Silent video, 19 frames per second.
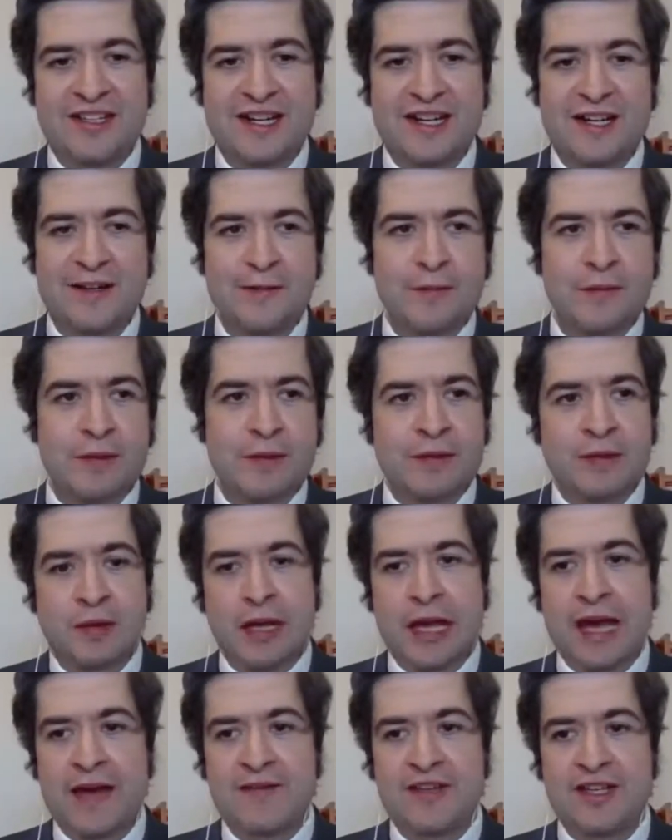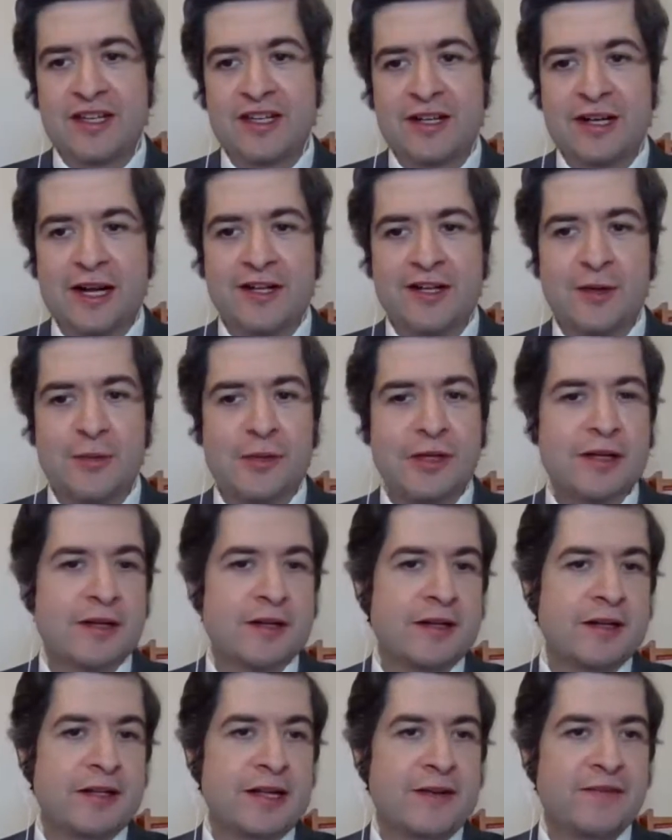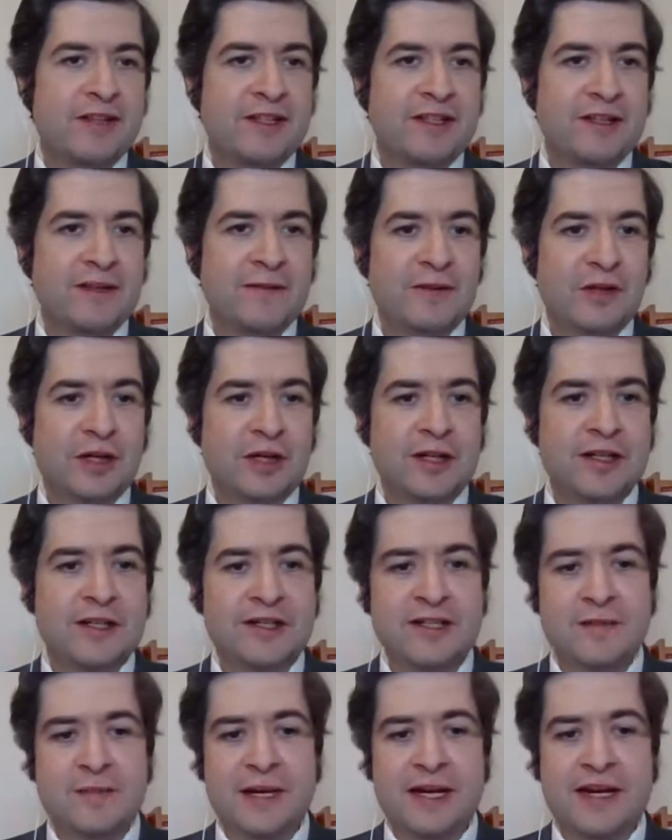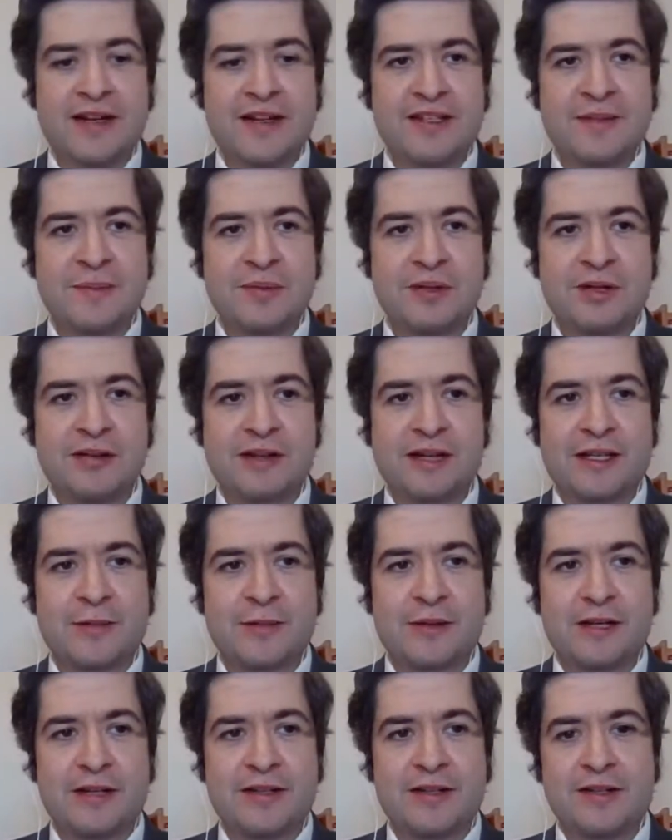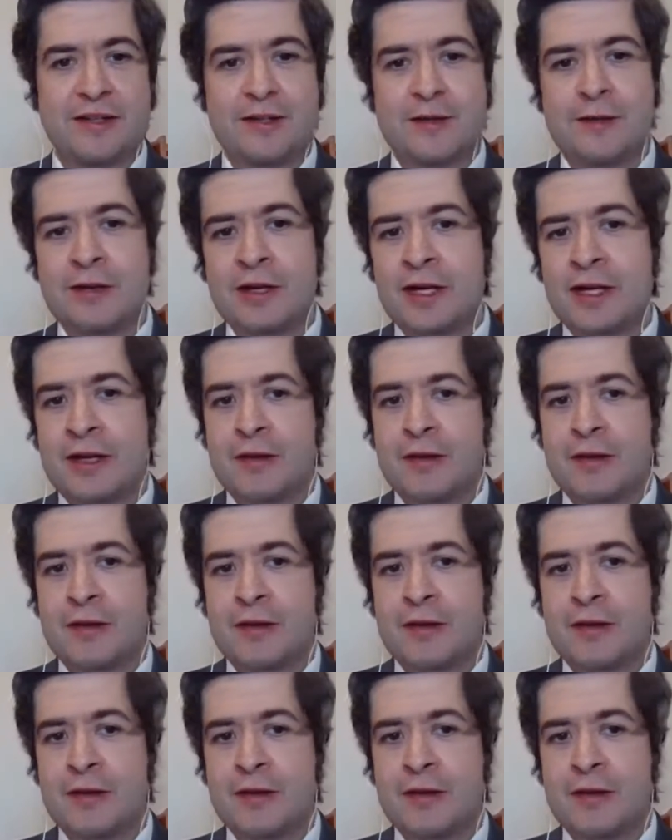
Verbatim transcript: excited to have you here. I know we're definitely looking forward to expand this program as well too.